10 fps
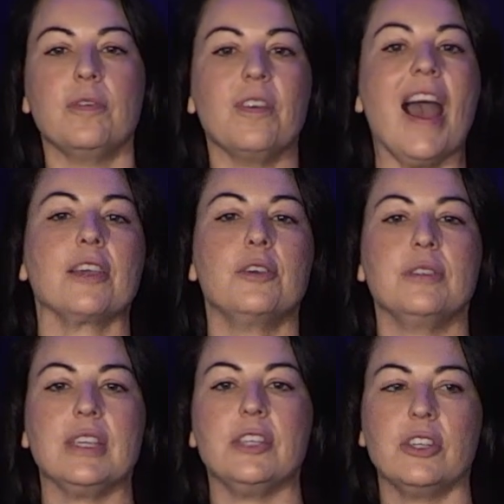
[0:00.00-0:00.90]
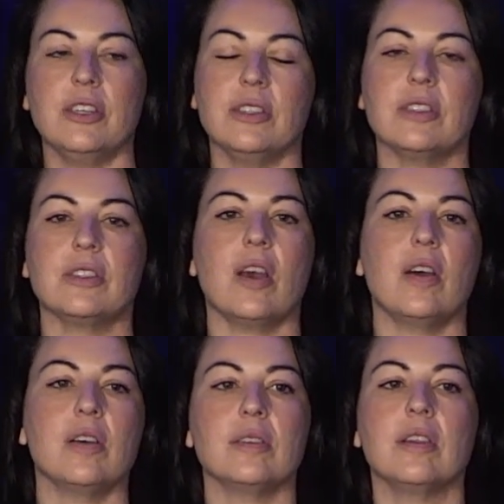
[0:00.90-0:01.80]
of accusations
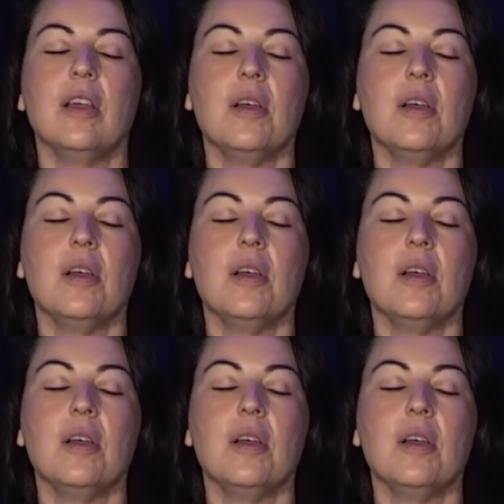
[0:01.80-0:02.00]
on